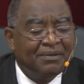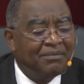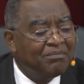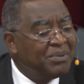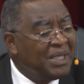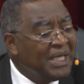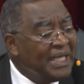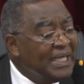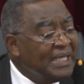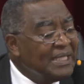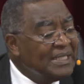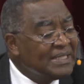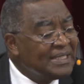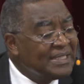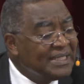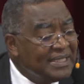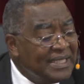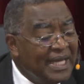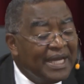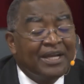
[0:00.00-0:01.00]

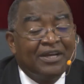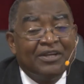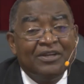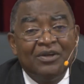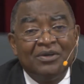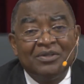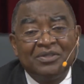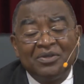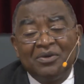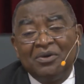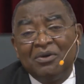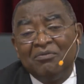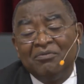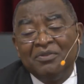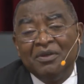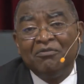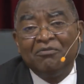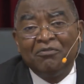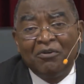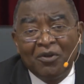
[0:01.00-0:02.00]
please take note of
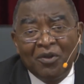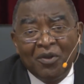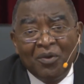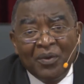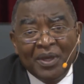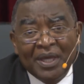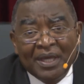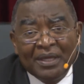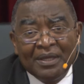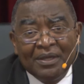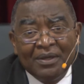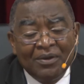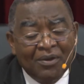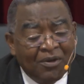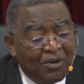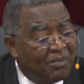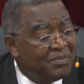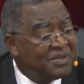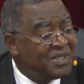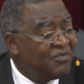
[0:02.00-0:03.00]
the following
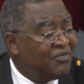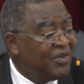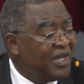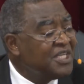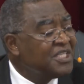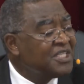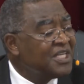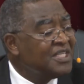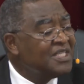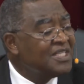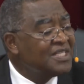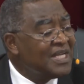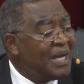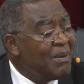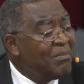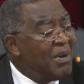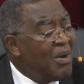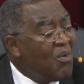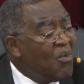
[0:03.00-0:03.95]
observations. Number